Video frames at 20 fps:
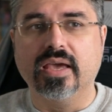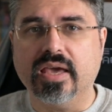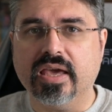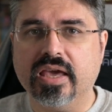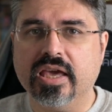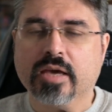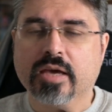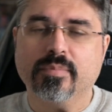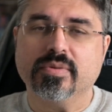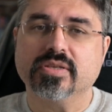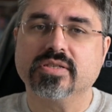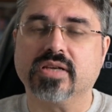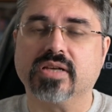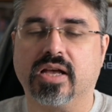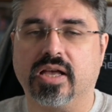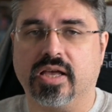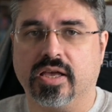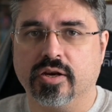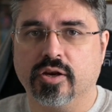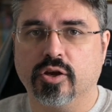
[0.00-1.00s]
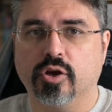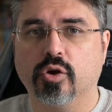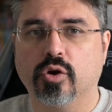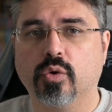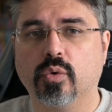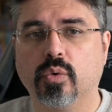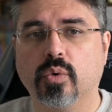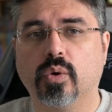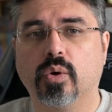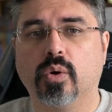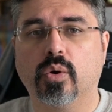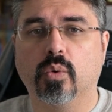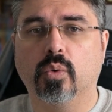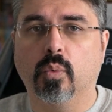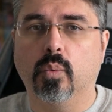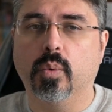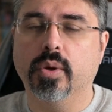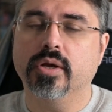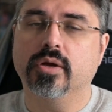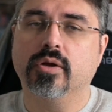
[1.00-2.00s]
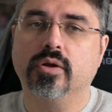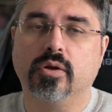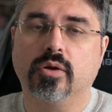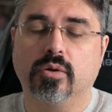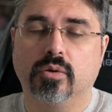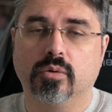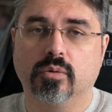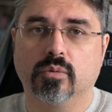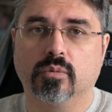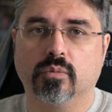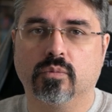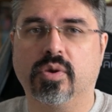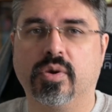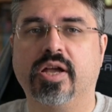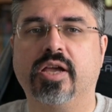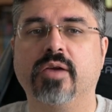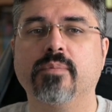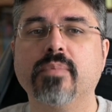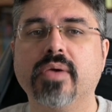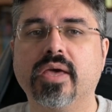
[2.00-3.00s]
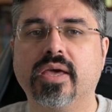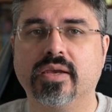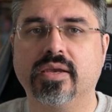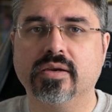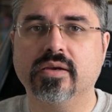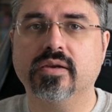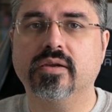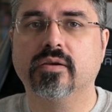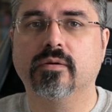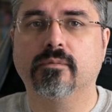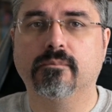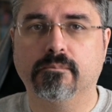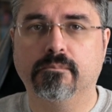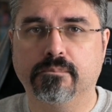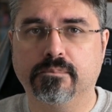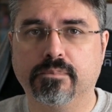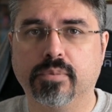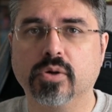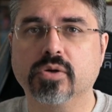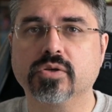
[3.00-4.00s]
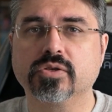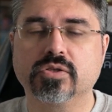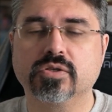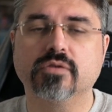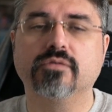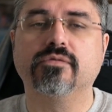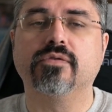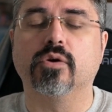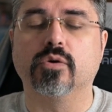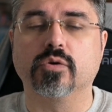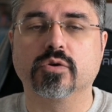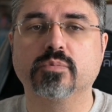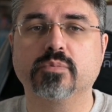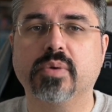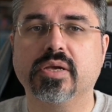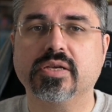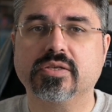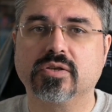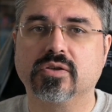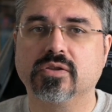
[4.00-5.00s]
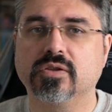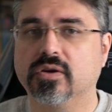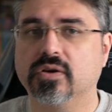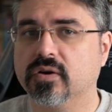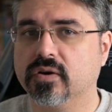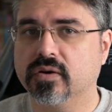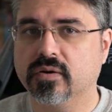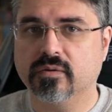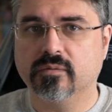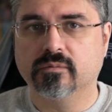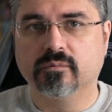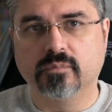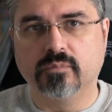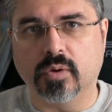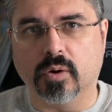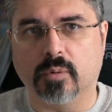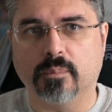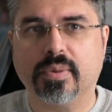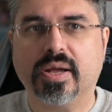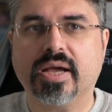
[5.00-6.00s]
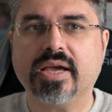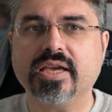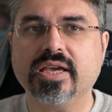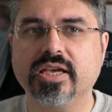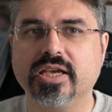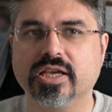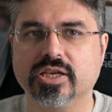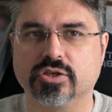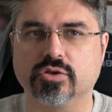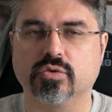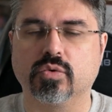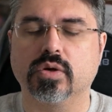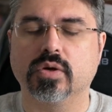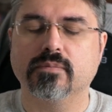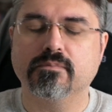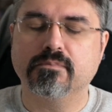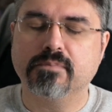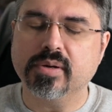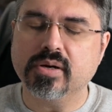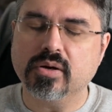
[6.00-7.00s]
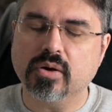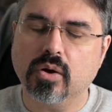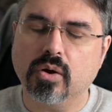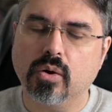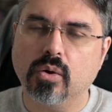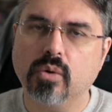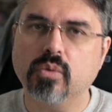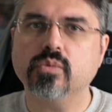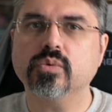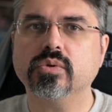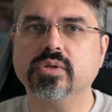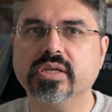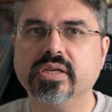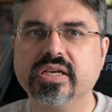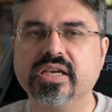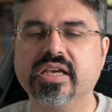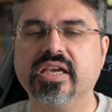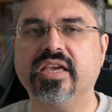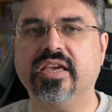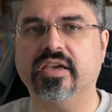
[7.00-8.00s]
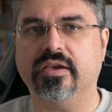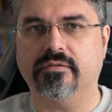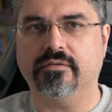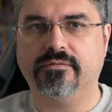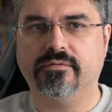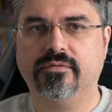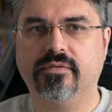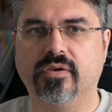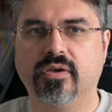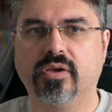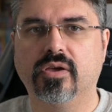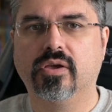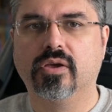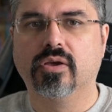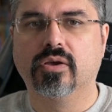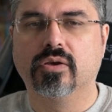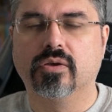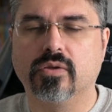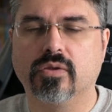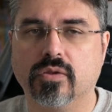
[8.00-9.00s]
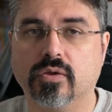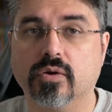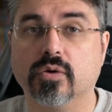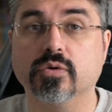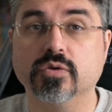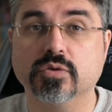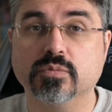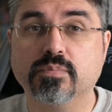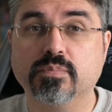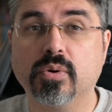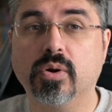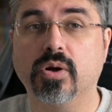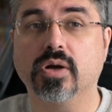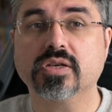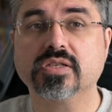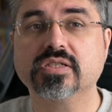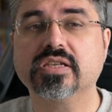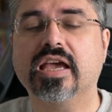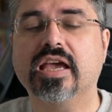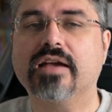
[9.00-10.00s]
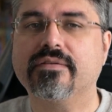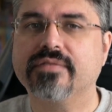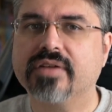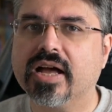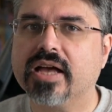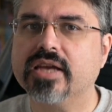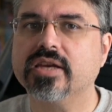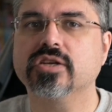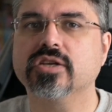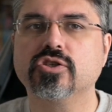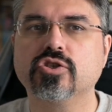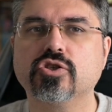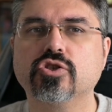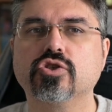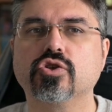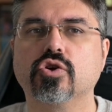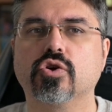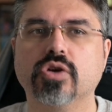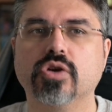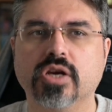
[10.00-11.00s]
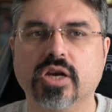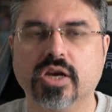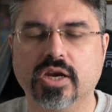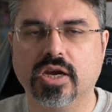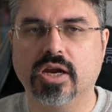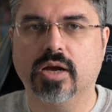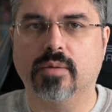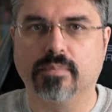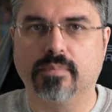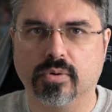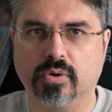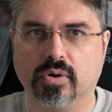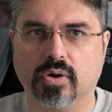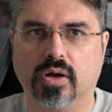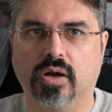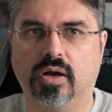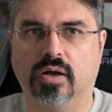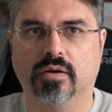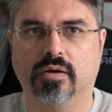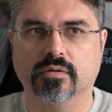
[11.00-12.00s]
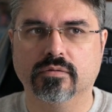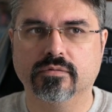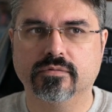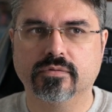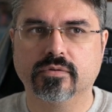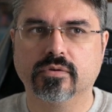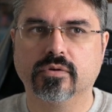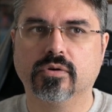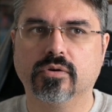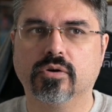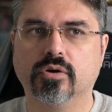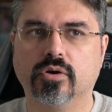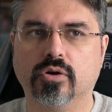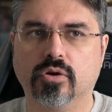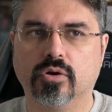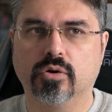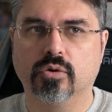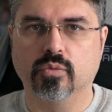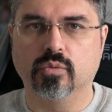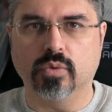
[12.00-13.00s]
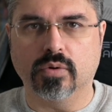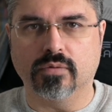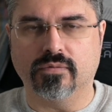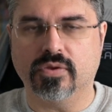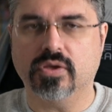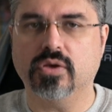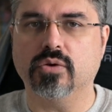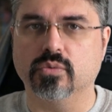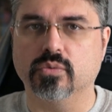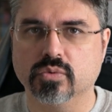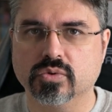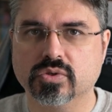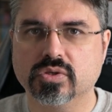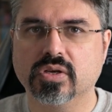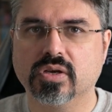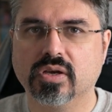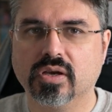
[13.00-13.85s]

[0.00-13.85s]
Amazon will recommend books to folks based on their buying history, but only if those books have gotten a certain number of reviews.